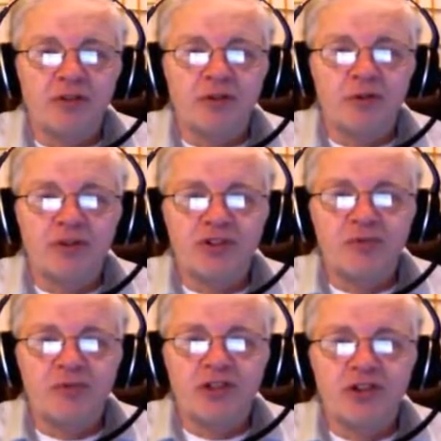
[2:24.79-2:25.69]
There was
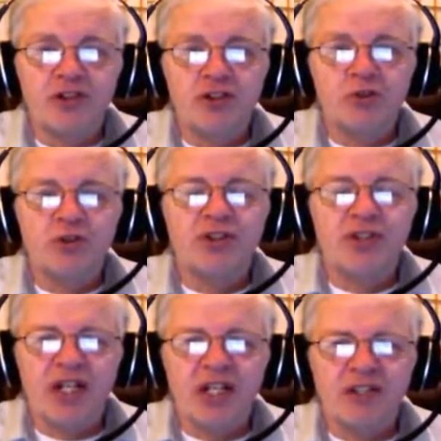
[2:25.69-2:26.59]
some issues with the
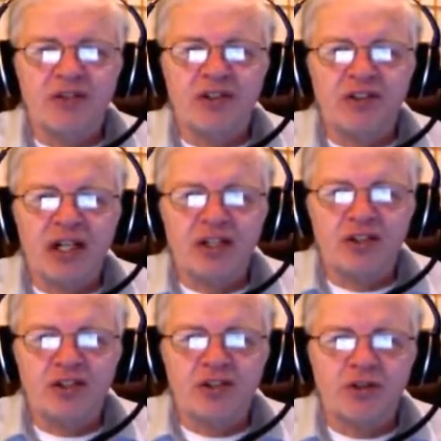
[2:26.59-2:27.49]
size of the
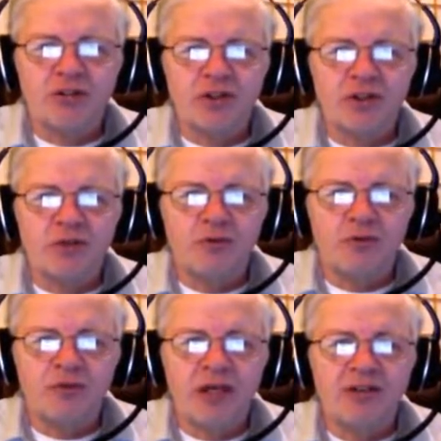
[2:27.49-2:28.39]
text and so forth, and
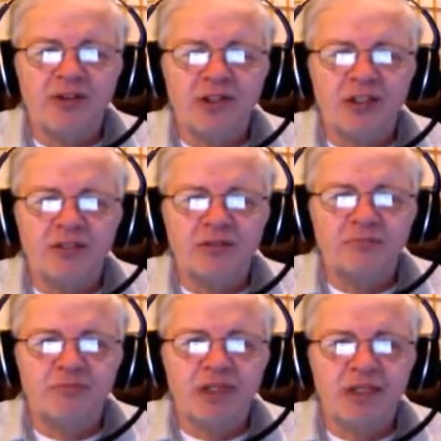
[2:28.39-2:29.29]
rather than a
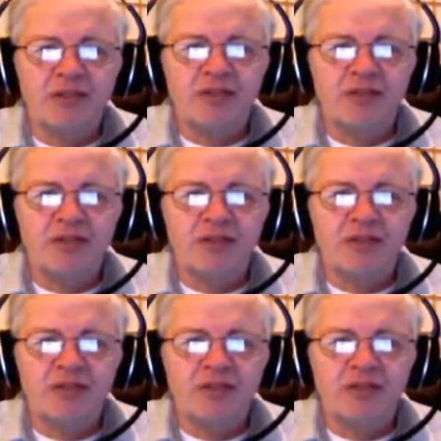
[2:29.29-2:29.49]
big,